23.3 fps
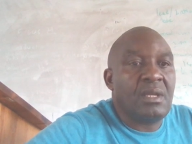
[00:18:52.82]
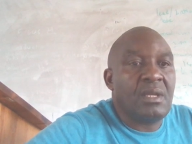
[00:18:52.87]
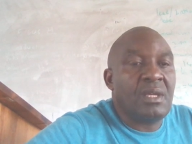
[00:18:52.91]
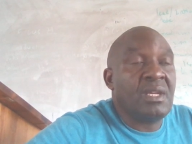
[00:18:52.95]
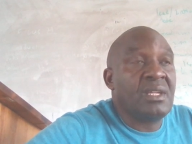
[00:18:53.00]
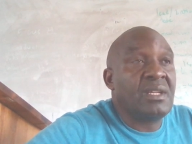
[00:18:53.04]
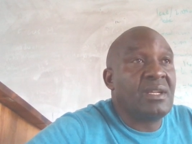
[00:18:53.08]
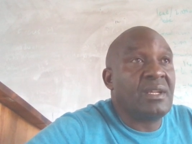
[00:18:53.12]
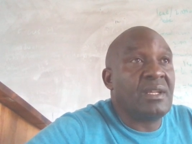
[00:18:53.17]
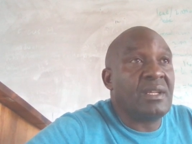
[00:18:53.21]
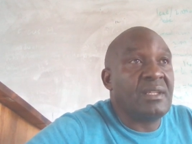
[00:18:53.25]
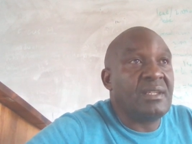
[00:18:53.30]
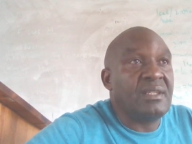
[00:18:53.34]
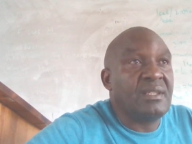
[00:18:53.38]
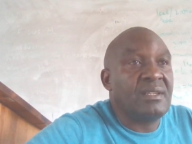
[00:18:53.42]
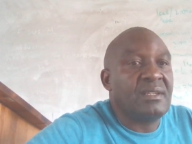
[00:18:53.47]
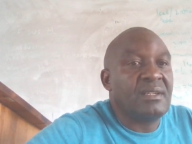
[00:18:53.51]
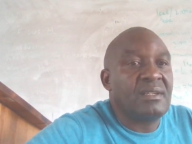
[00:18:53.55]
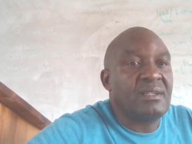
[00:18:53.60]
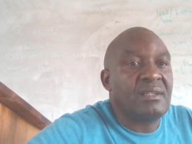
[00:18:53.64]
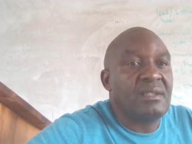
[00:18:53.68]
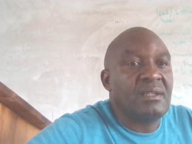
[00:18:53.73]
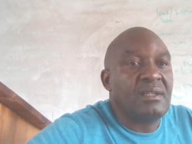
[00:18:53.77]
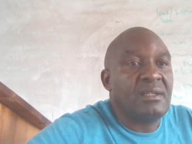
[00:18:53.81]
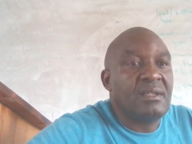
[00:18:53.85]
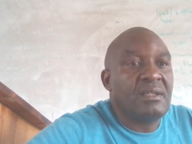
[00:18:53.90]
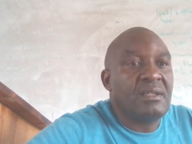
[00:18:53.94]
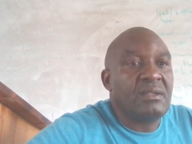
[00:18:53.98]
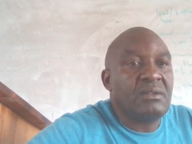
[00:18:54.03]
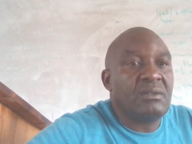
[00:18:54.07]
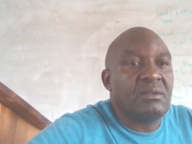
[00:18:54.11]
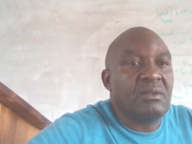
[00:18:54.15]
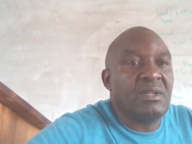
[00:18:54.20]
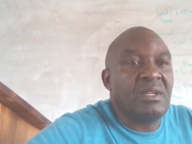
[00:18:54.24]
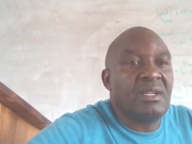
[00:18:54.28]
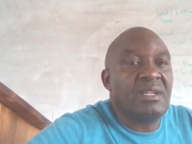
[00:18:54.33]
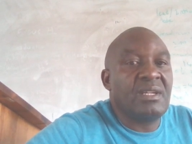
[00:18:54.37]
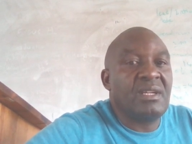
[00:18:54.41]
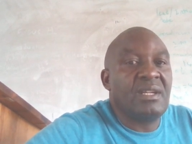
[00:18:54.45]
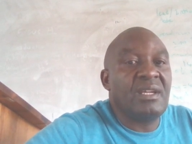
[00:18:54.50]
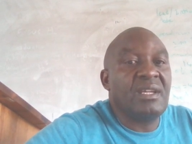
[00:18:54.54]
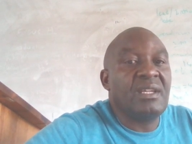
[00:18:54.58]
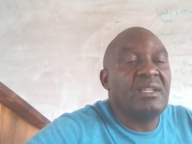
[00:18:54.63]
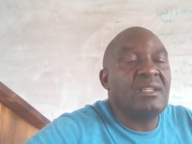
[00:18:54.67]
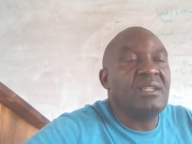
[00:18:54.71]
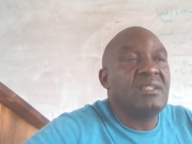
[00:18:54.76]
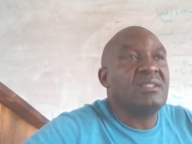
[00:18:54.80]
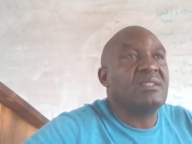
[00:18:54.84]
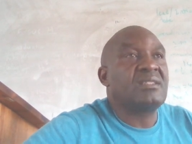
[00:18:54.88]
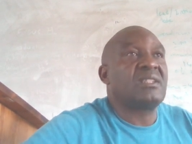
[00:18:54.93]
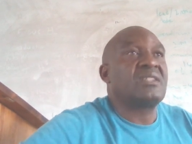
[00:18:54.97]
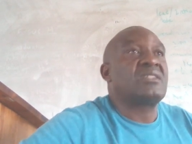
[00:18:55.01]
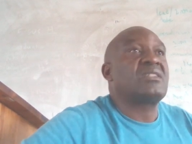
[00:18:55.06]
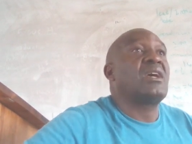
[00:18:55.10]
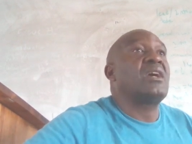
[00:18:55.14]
A headline. Now, a headline is the